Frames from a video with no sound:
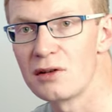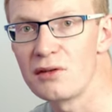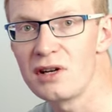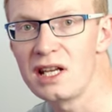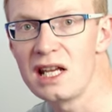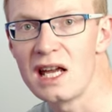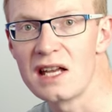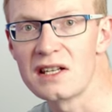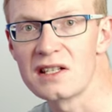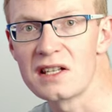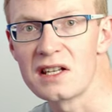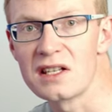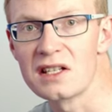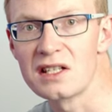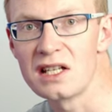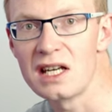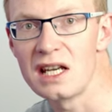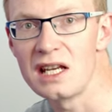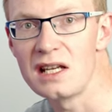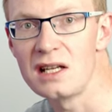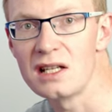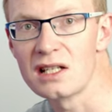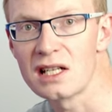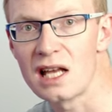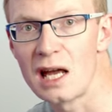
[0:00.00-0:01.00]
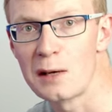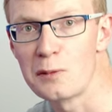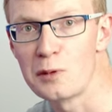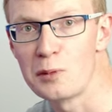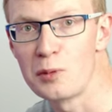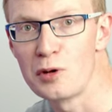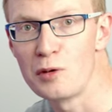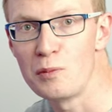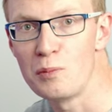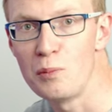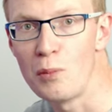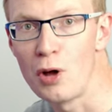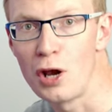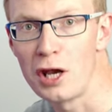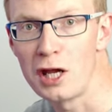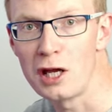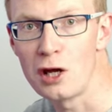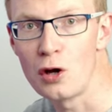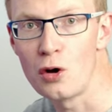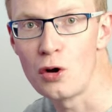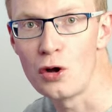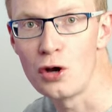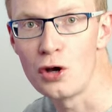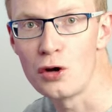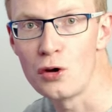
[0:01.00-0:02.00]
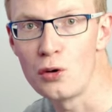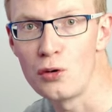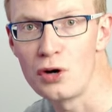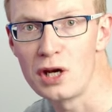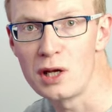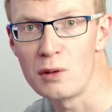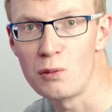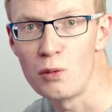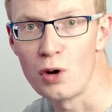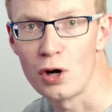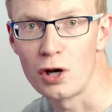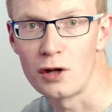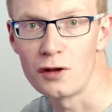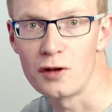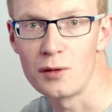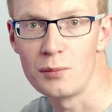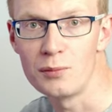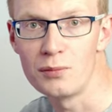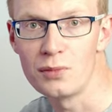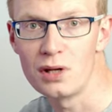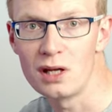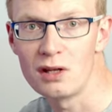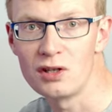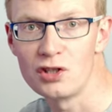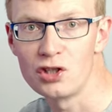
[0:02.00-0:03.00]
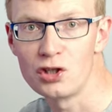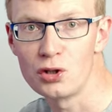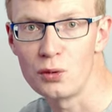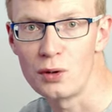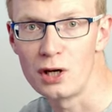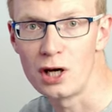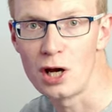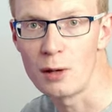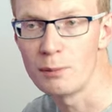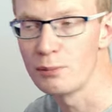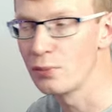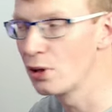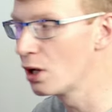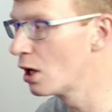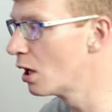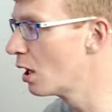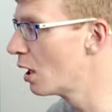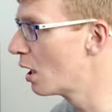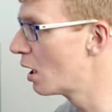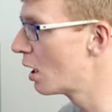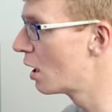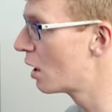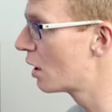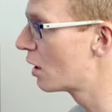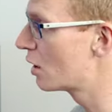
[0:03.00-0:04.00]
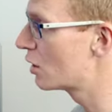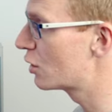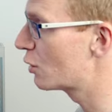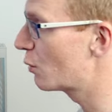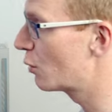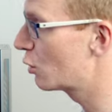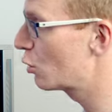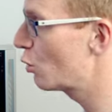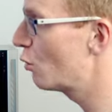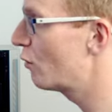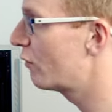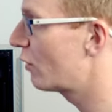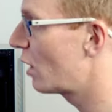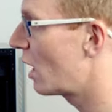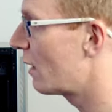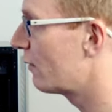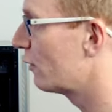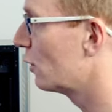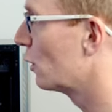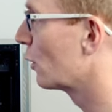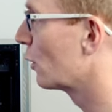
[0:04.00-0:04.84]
three SSDs, I would put money on only one of them is showing up. So we'll go over and have a